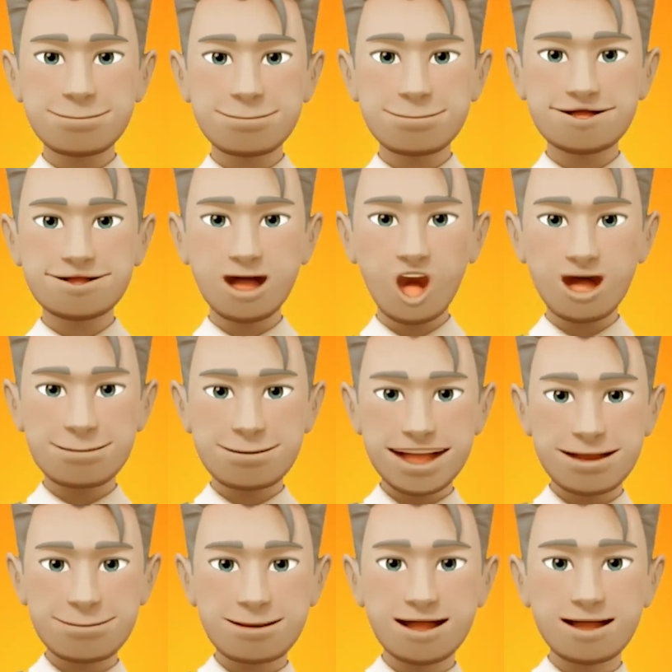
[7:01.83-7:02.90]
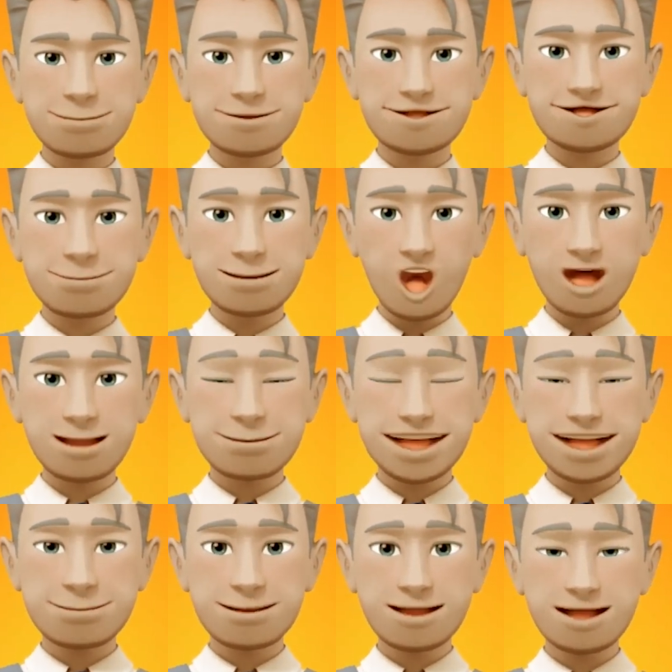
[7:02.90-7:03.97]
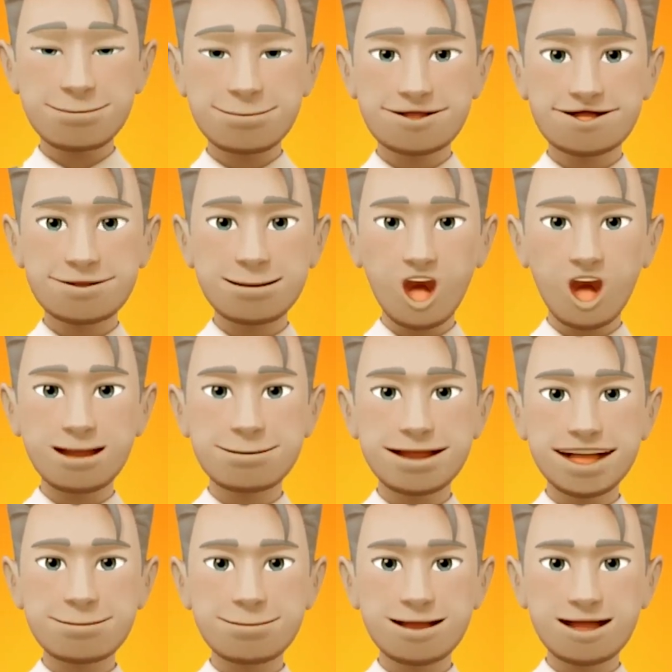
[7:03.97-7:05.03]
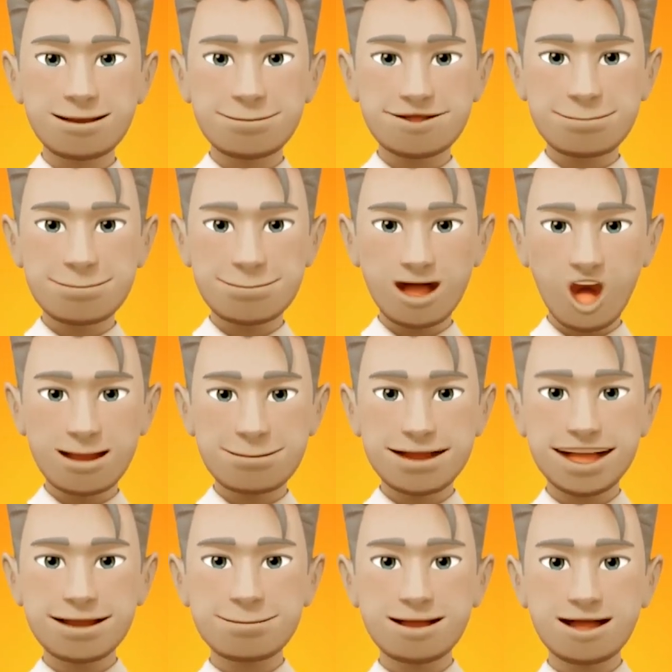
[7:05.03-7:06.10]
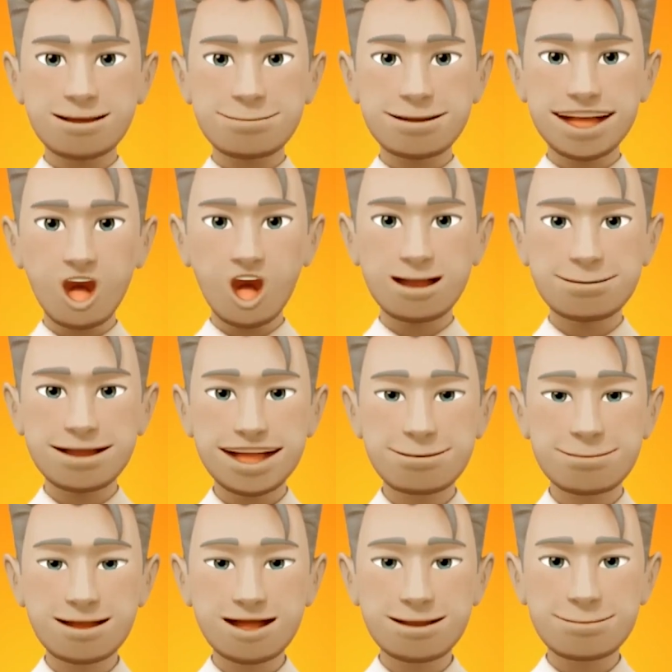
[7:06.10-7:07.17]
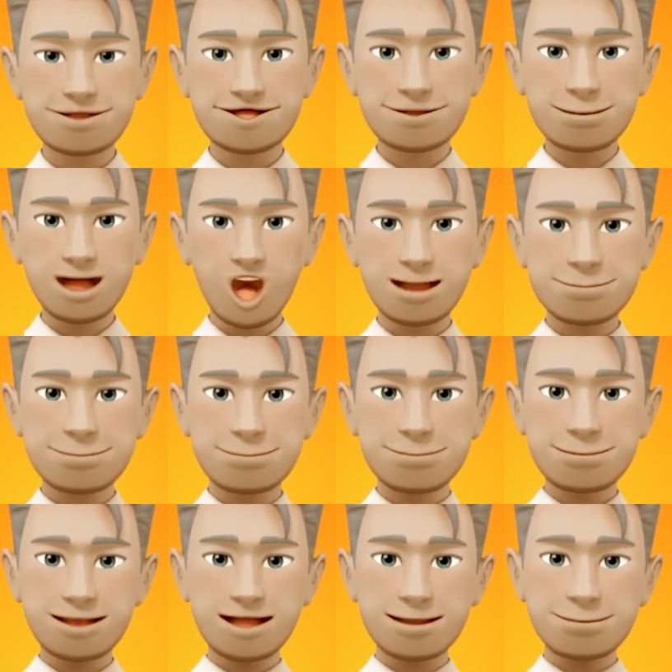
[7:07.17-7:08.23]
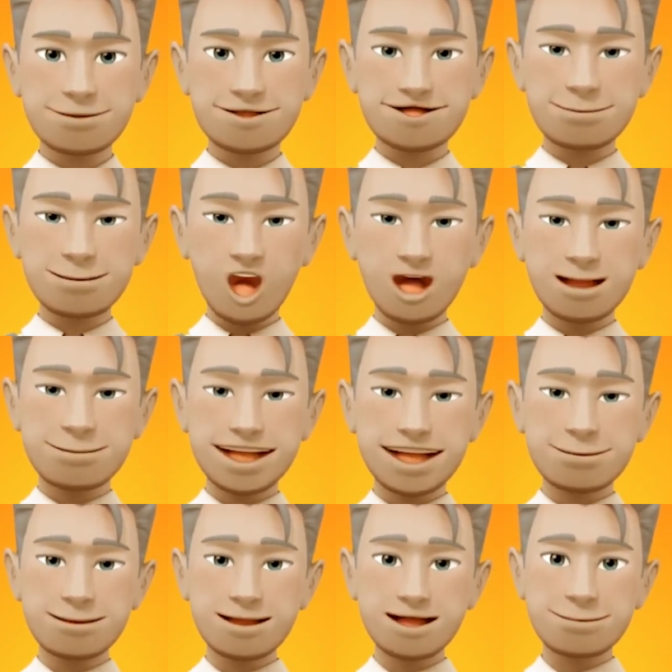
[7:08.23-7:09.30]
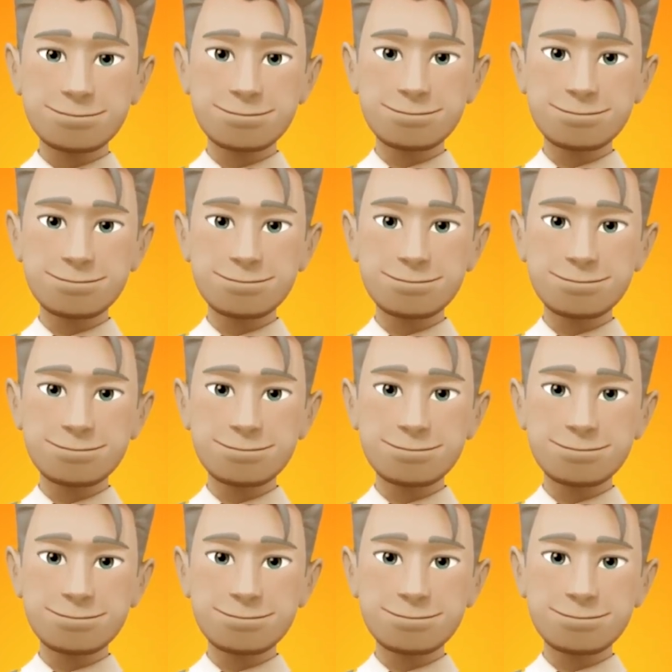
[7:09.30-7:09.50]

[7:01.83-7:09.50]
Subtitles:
While all of these Printful products are perfect for your online store, the top 3 categories are t-shirts, caps, and phone covers.